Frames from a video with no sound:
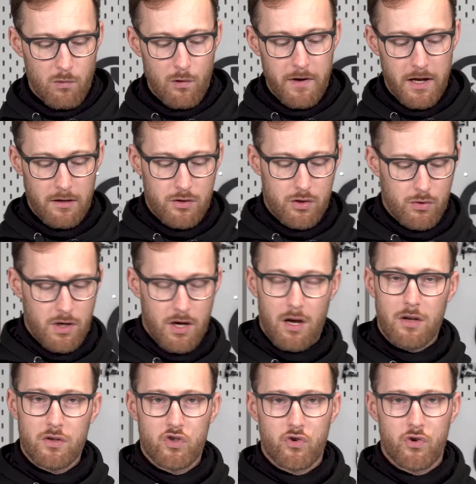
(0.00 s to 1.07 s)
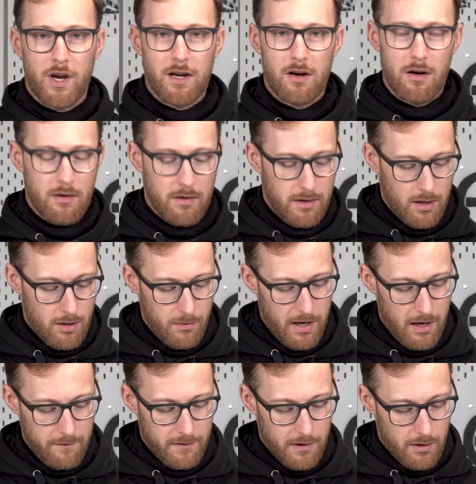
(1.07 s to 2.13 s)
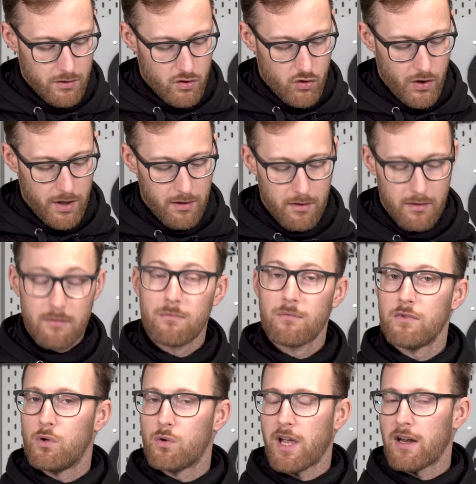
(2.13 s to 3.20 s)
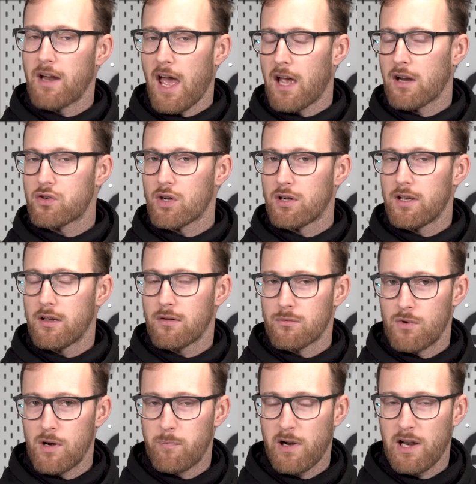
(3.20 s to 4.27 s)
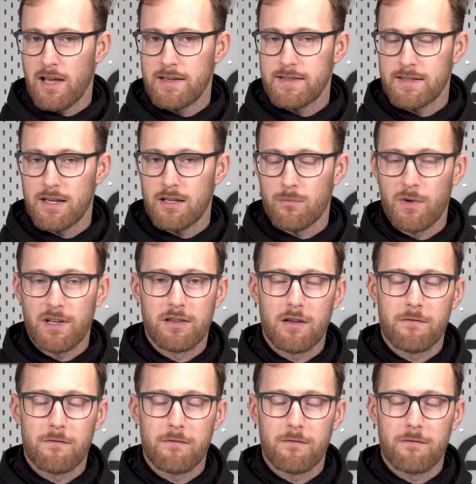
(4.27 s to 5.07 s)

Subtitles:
Moving to the trigger, here we have a trigger. You can actually replace it with